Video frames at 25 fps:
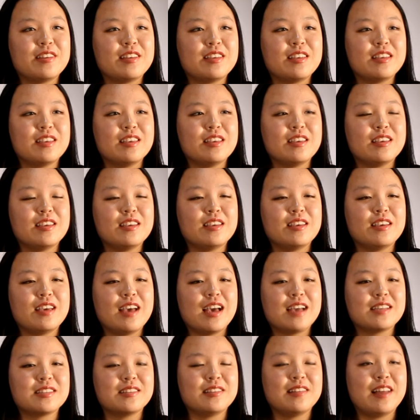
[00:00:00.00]
He
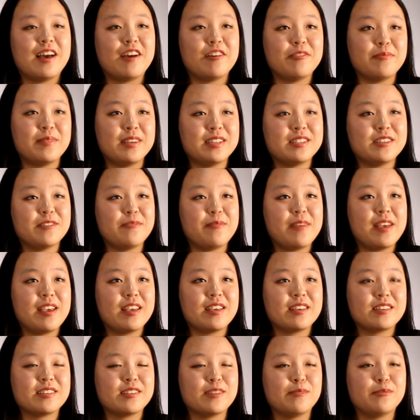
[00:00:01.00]
has allowed me to
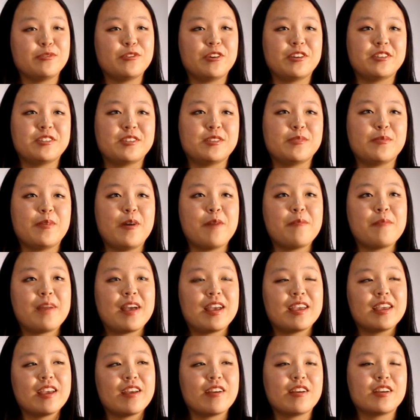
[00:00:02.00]
make some choices about
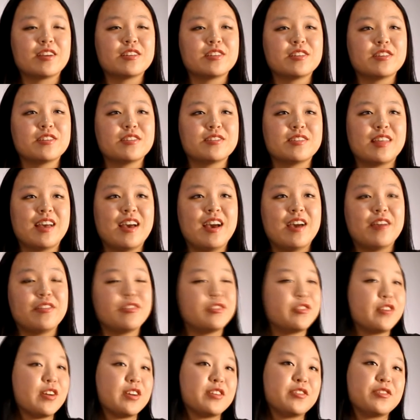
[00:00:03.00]
my characters that
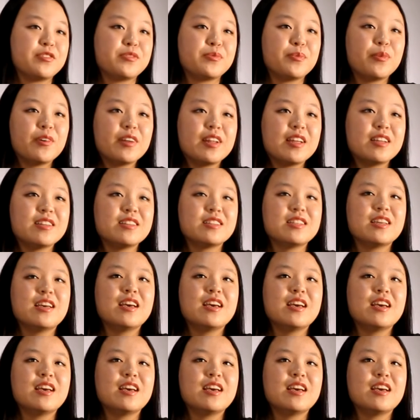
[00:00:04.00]
other directors wouldn't.